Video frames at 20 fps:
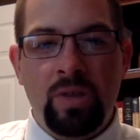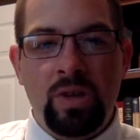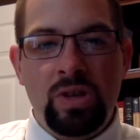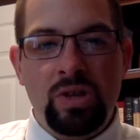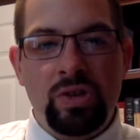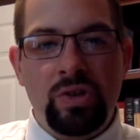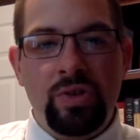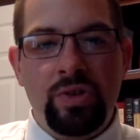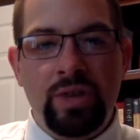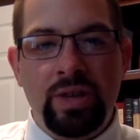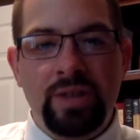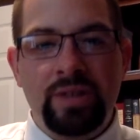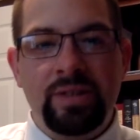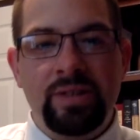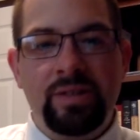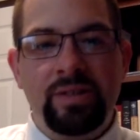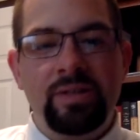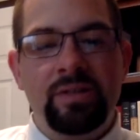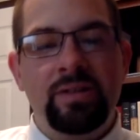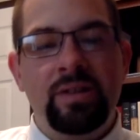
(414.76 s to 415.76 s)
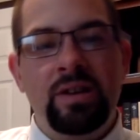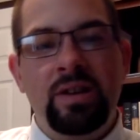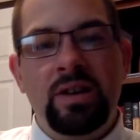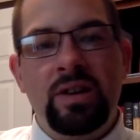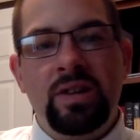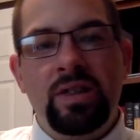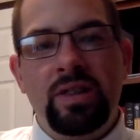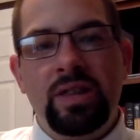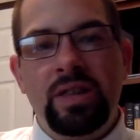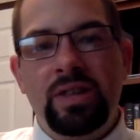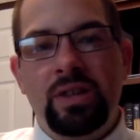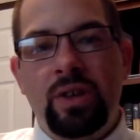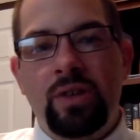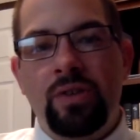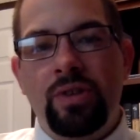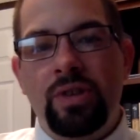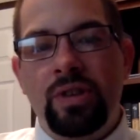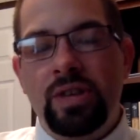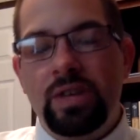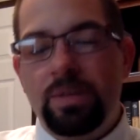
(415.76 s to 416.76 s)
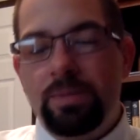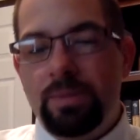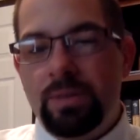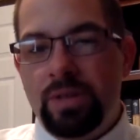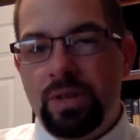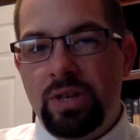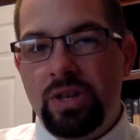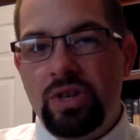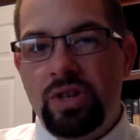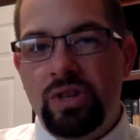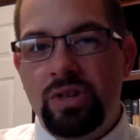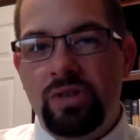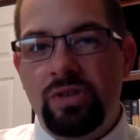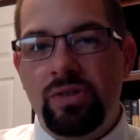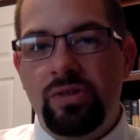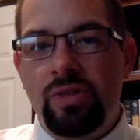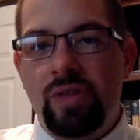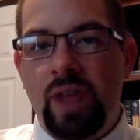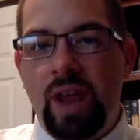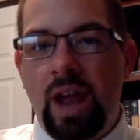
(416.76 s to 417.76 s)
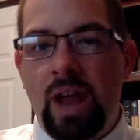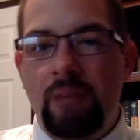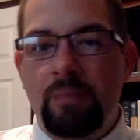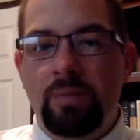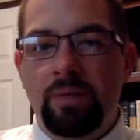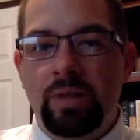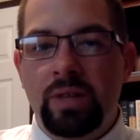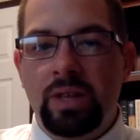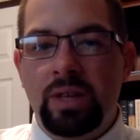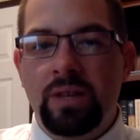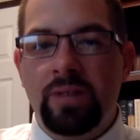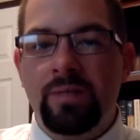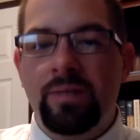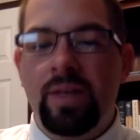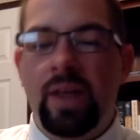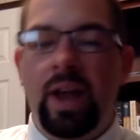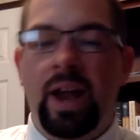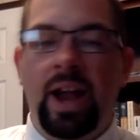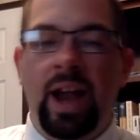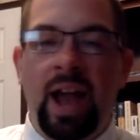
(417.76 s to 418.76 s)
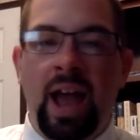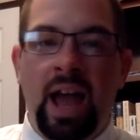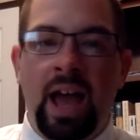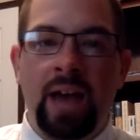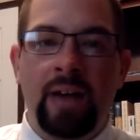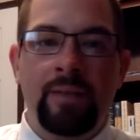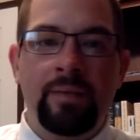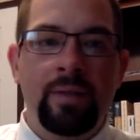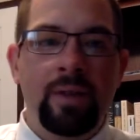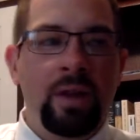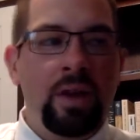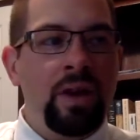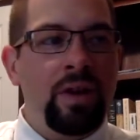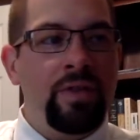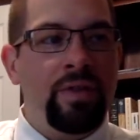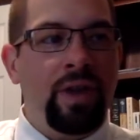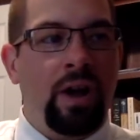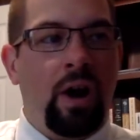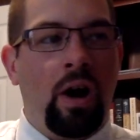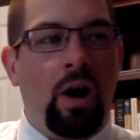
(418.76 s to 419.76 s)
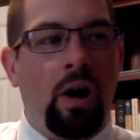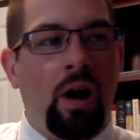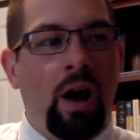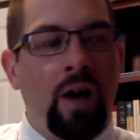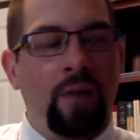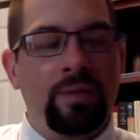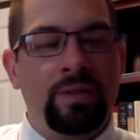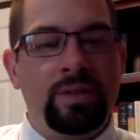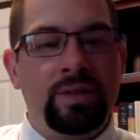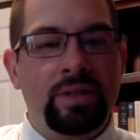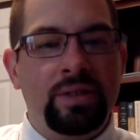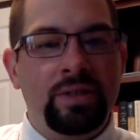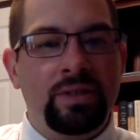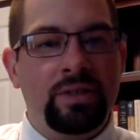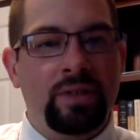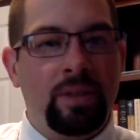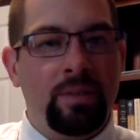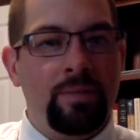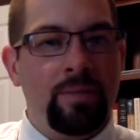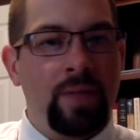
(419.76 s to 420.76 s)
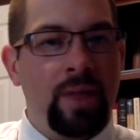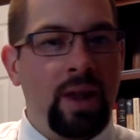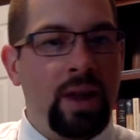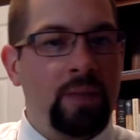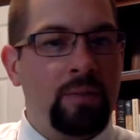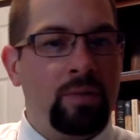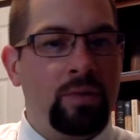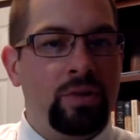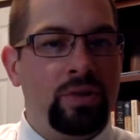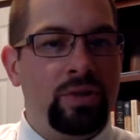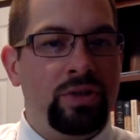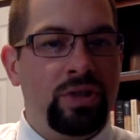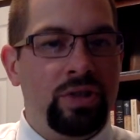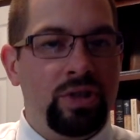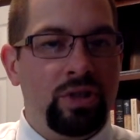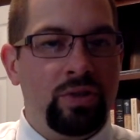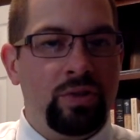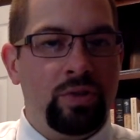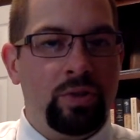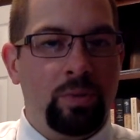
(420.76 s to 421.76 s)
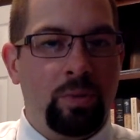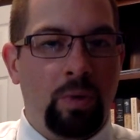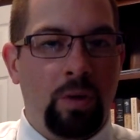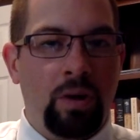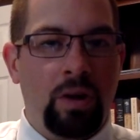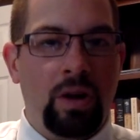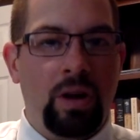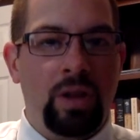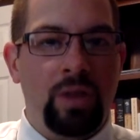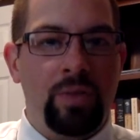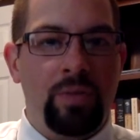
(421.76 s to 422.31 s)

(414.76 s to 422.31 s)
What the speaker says: So these are the dispositions that I believe that I have. There are obviously some that I will continue to work on